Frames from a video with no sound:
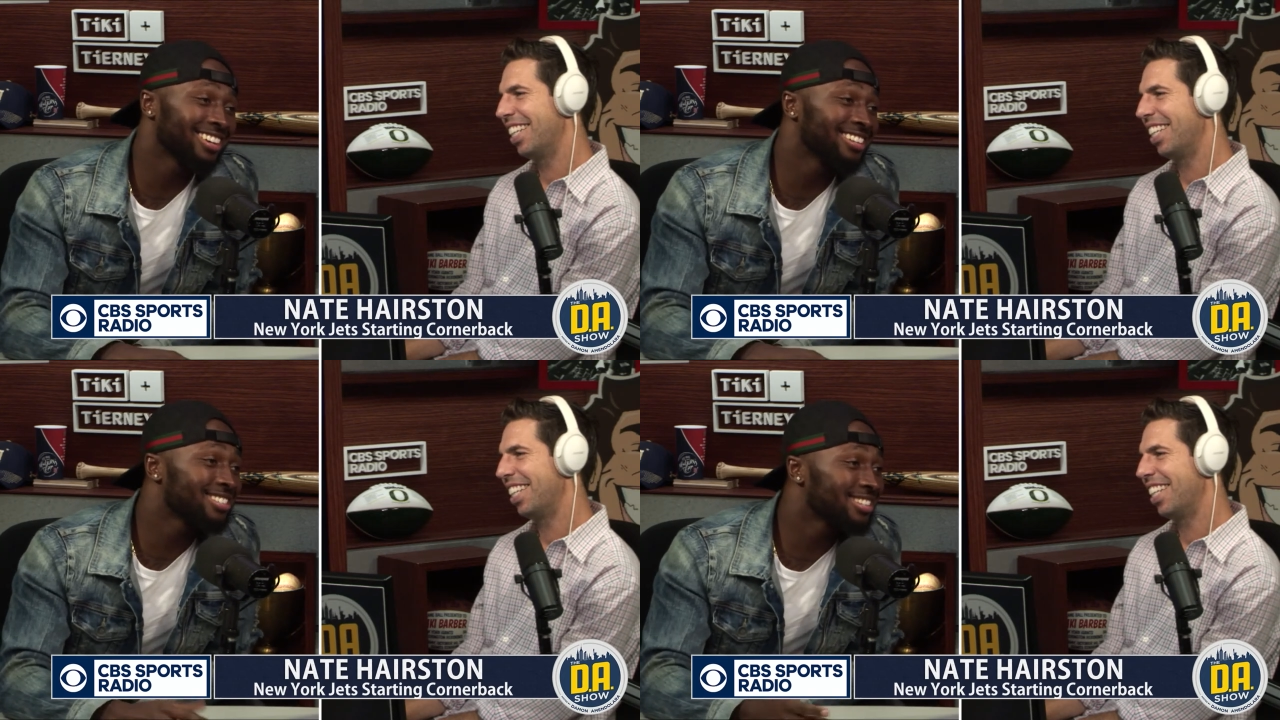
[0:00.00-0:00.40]

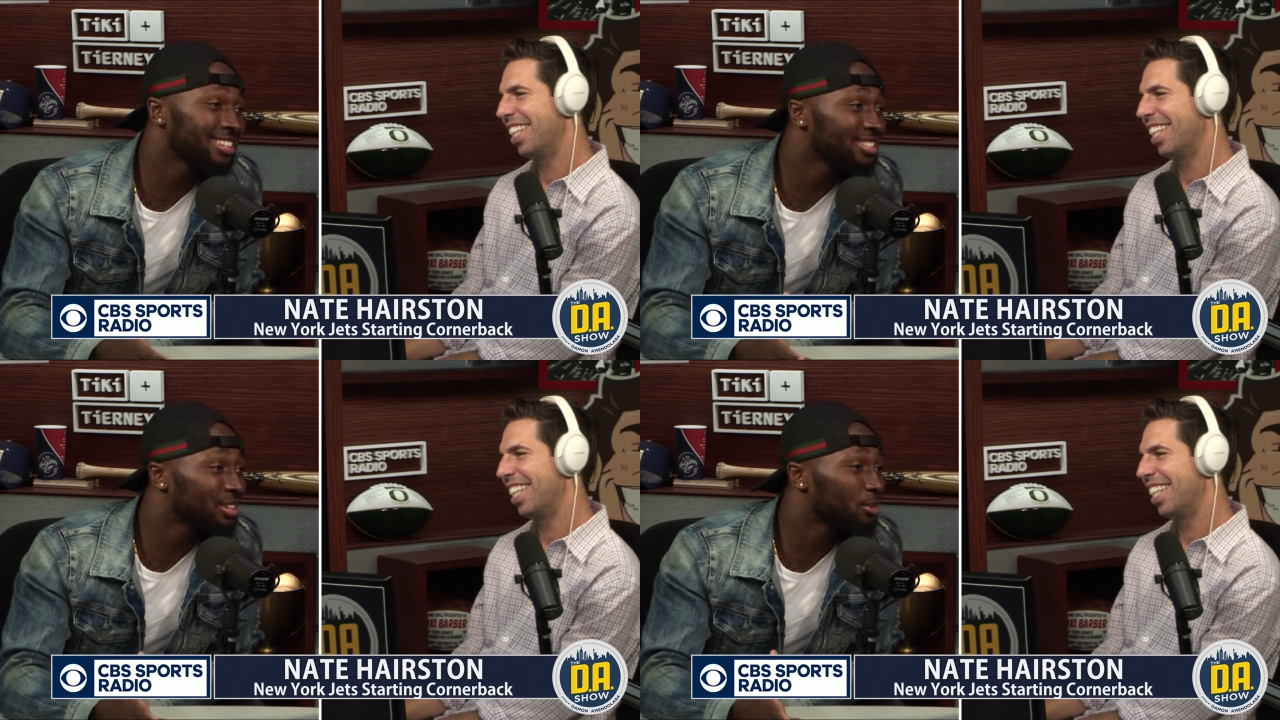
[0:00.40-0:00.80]
Speaker 1: it's a,
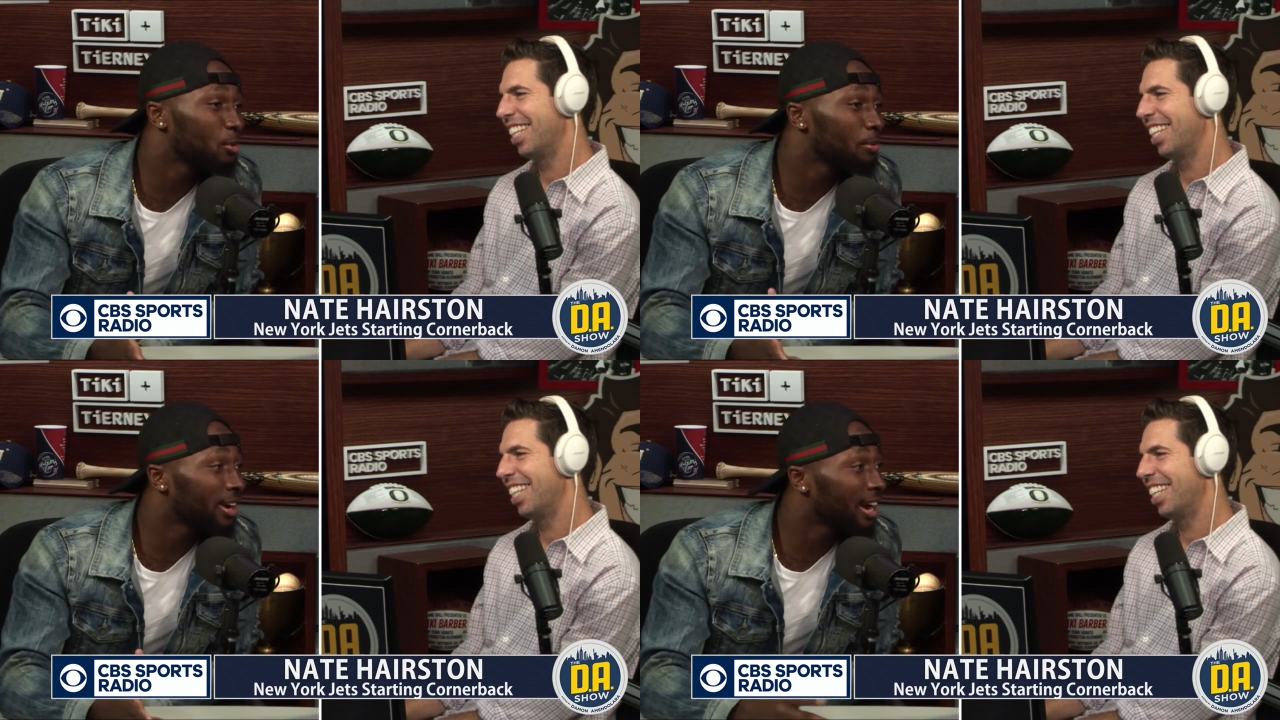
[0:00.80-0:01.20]
it's a
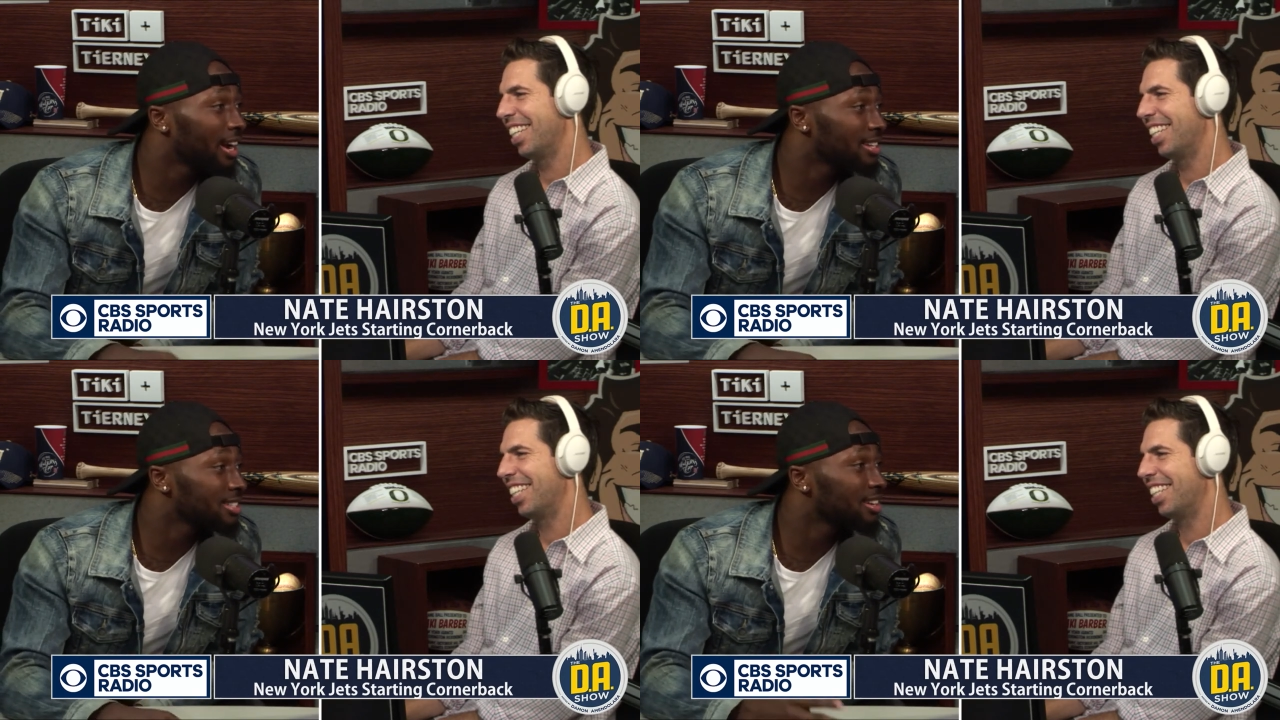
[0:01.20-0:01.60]
group of
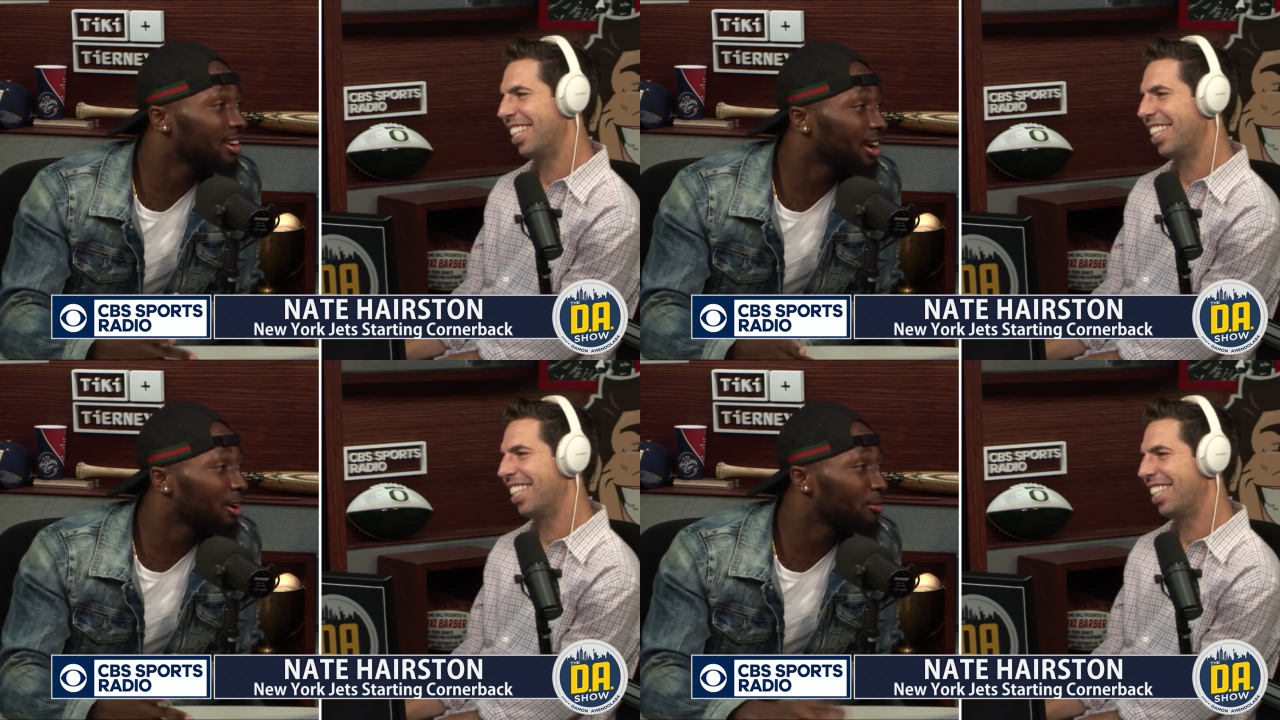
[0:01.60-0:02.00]
guys in the
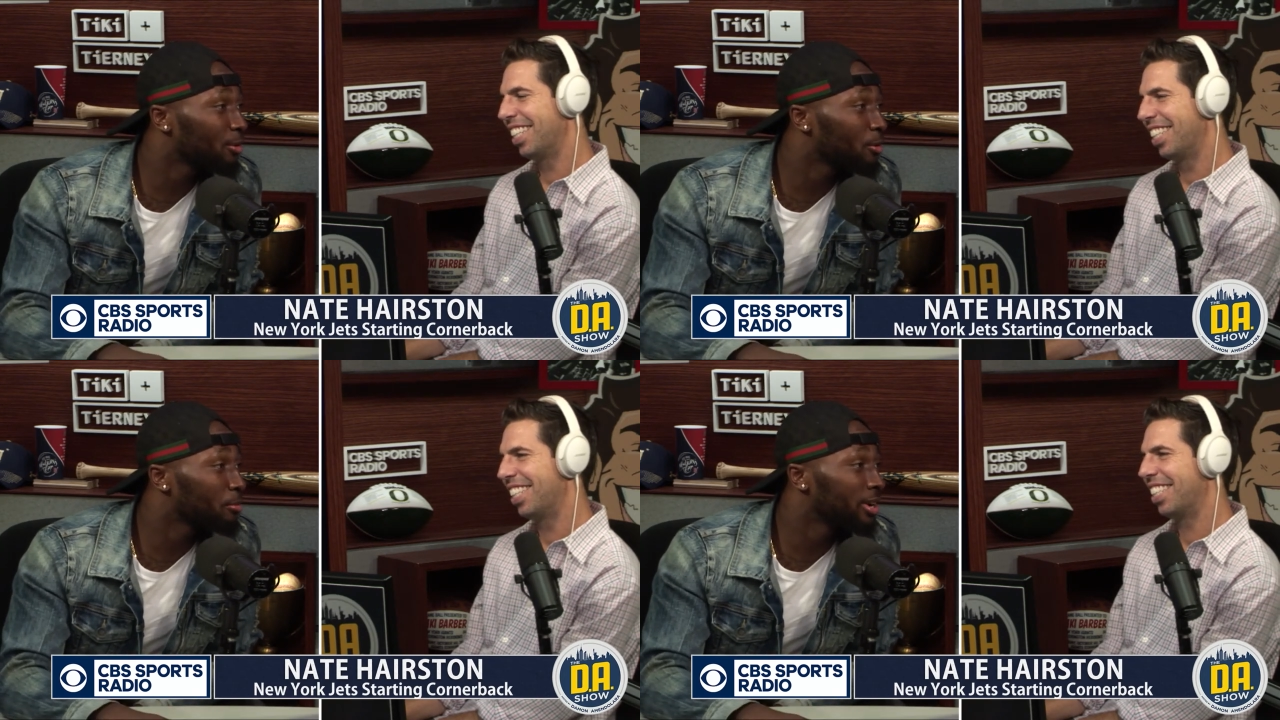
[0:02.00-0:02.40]
locker
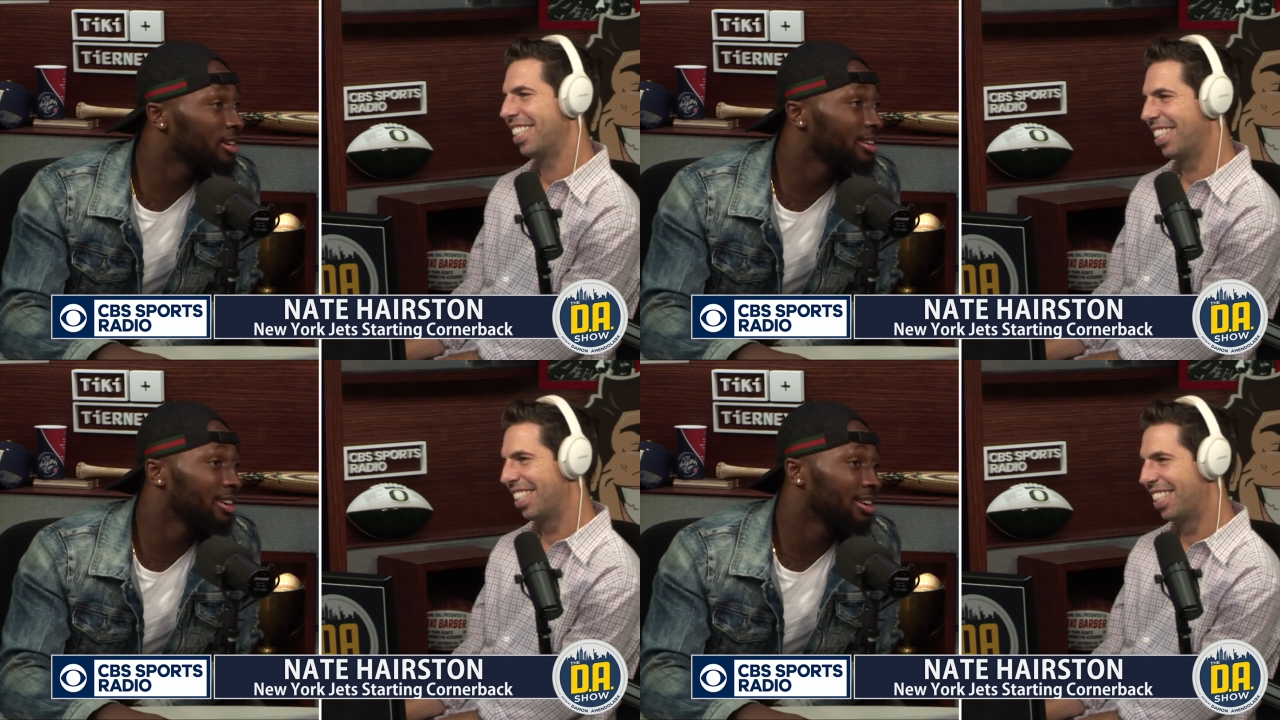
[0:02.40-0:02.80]
room and